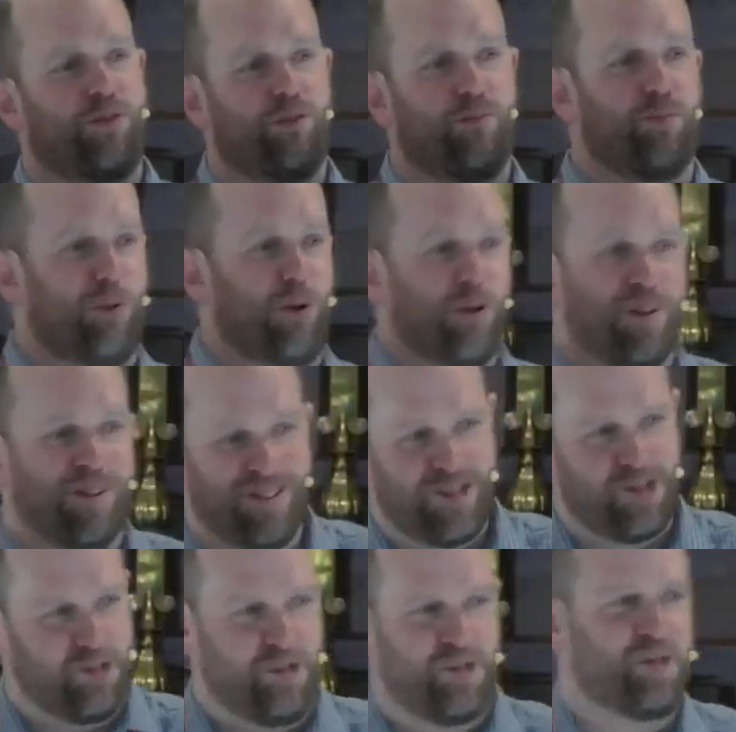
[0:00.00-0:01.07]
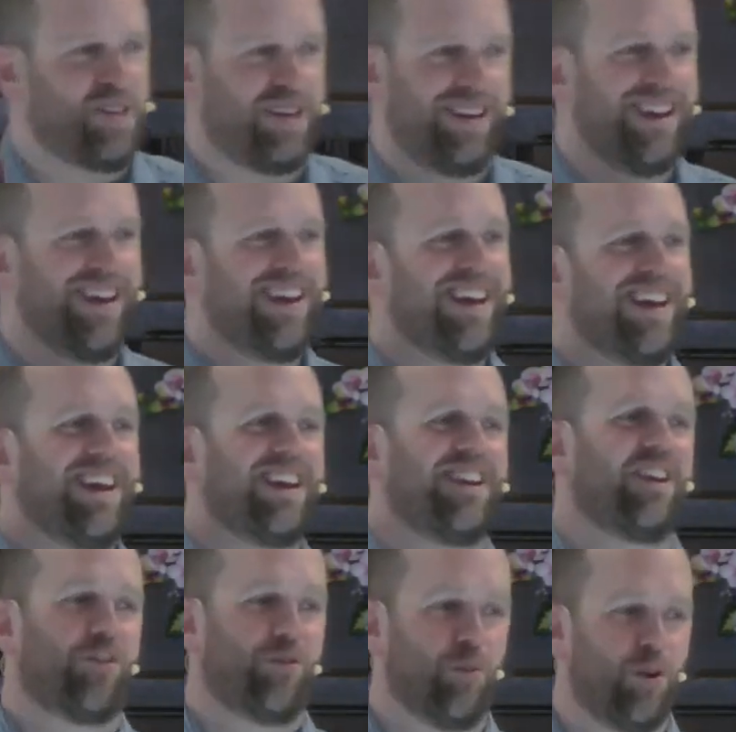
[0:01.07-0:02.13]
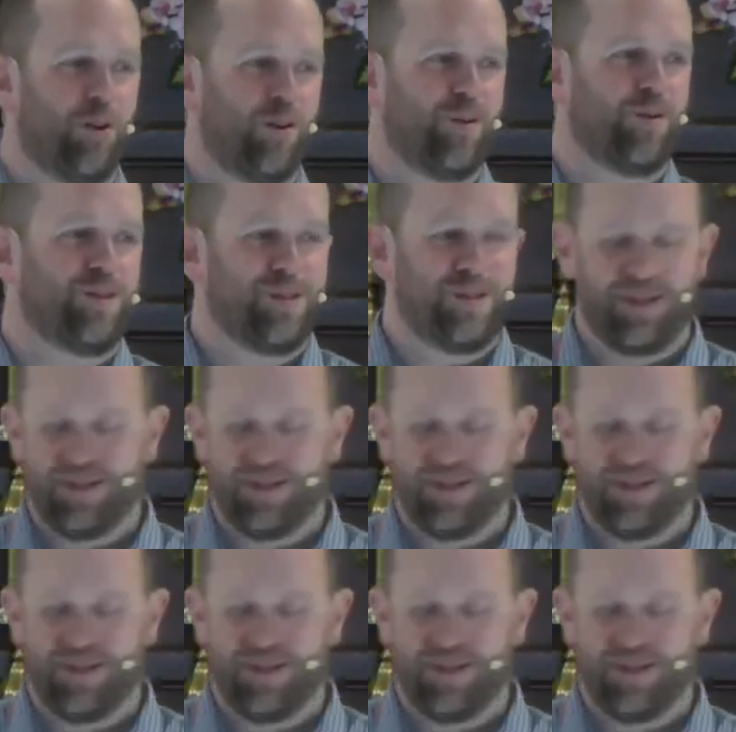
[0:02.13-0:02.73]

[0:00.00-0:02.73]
of brokenness and sin in this world.